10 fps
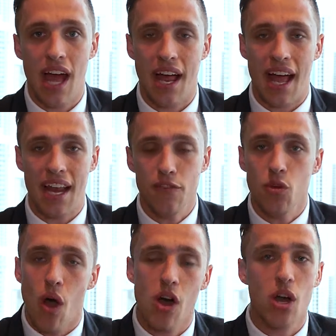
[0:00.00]
and if
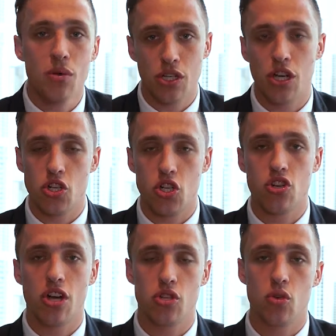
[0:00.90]
you are going to
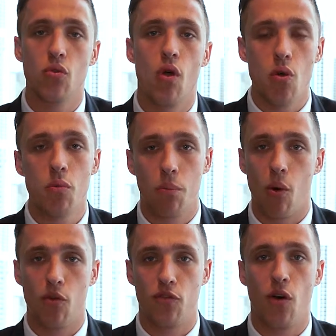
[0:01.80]
construct your own
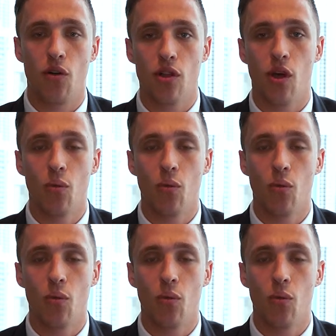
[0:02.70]
portfolio,